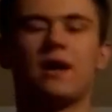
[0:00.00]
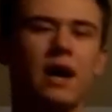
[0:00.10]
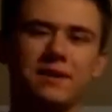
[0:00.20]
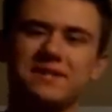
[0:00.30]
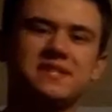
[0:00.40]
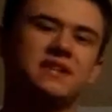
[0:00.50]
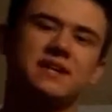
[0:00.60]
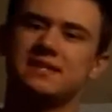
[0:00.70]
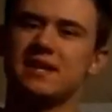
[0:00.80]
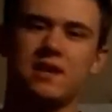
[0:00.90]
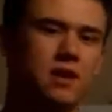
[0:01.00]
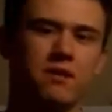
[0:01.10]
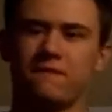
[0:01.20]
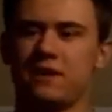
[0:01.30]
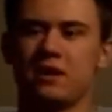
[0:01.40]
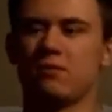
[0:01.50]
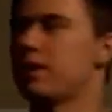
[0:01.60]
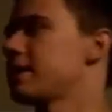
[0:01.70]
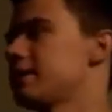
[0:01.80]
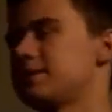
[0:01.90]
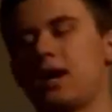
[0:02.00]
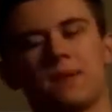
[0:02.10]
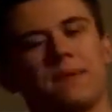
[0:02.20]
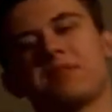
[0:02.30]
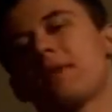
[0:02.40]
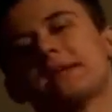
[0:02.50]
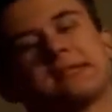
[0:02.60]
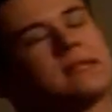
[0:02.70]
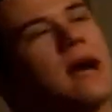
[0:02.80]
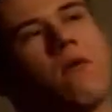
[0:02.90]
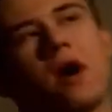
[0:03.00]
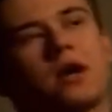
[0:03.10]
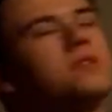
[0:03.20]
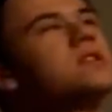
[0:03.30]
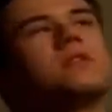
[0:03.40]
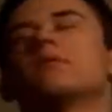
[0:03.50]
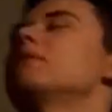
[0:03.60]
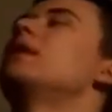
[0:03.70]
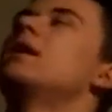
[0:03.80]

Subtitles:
I'll discuss it in another video where I can talk about The Rise of Skywalker too.